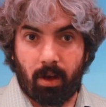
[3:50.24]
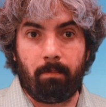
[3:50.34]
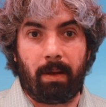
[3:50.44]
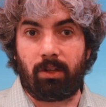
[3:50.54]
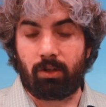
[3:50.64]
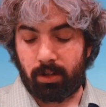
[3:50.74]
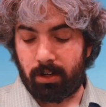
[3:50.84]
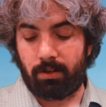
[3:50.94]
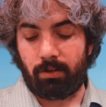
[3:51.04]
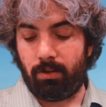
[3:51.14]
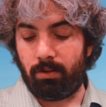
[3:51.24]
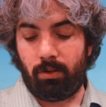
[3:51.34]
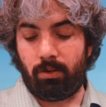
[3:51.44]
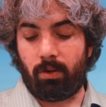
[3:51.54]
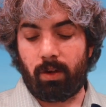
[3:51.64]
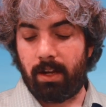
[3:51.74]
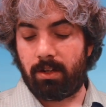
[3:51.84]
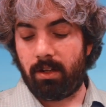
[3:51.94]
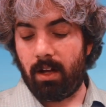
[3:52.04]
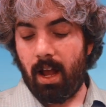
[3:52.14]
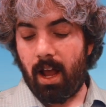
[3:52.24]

Many search engines use user location.